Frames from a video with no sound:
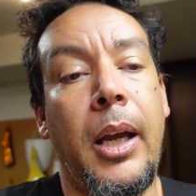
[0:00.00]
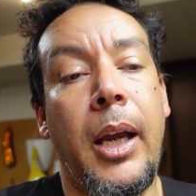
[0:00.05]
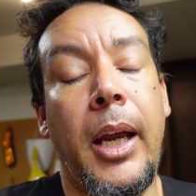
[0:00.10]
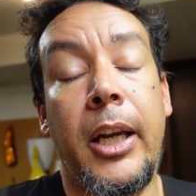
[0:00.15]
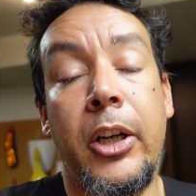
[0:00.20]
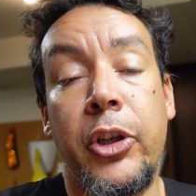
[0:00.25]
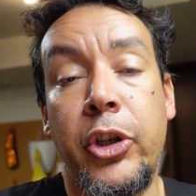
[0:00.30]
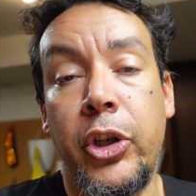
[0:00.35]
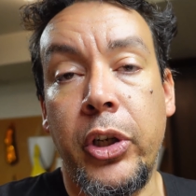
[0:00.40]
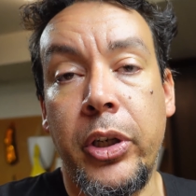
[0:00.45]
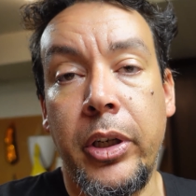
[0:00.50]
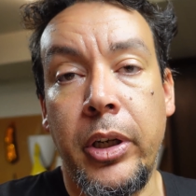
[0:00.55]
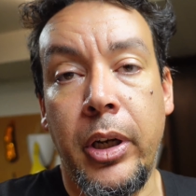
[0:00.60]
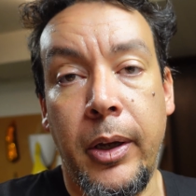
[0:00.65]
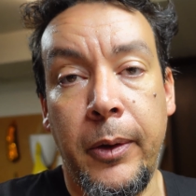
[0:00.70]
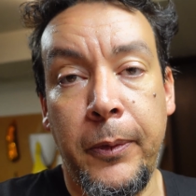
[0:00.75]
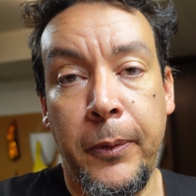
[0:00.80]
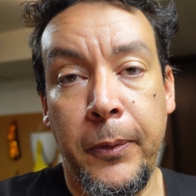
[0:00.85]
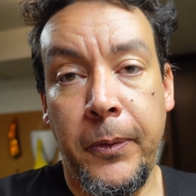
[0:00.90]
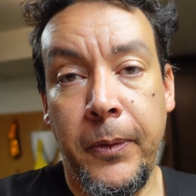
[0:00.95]
And sure
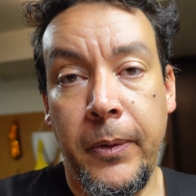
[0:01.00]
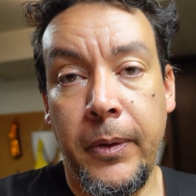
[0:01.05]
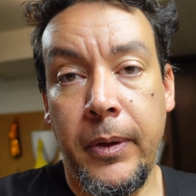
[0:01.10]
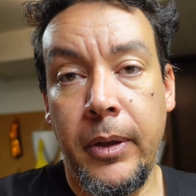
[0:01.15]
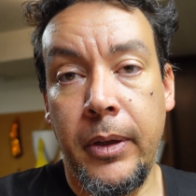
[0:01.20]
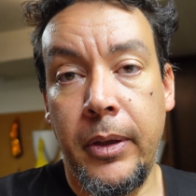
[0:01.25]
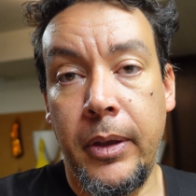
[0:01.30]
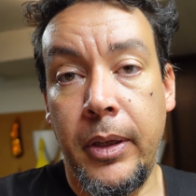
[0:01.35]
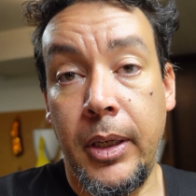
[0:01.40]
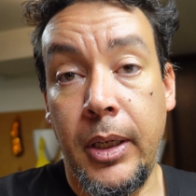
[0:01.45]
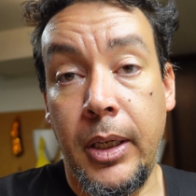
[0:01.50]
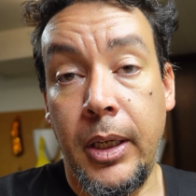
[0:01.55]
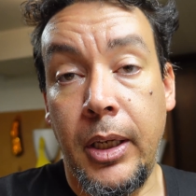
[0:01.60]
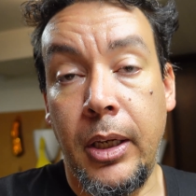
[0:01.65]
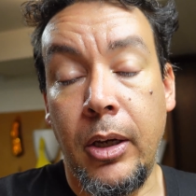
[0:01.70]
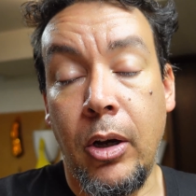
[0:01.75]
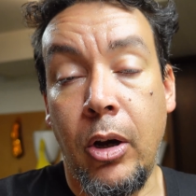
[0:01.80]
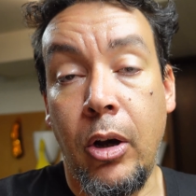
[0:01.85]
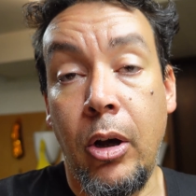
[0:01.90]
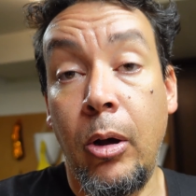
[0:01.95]
enough,
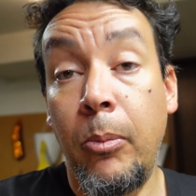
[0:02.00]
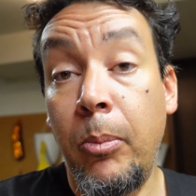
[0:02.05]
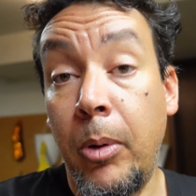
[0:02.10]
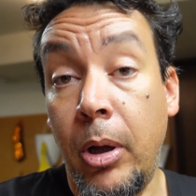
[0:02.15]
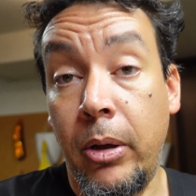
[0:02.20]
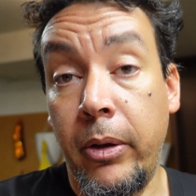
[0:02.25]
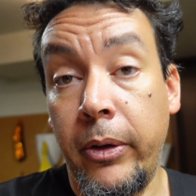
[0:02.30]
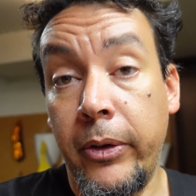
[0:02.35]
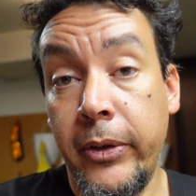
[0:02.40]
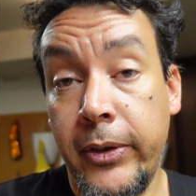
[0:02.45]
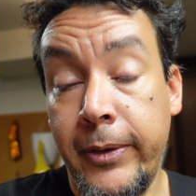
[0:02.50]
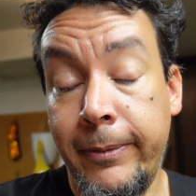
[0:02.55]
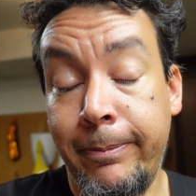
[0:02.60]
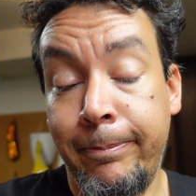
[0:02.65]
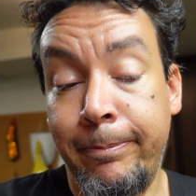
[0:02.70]
the all balls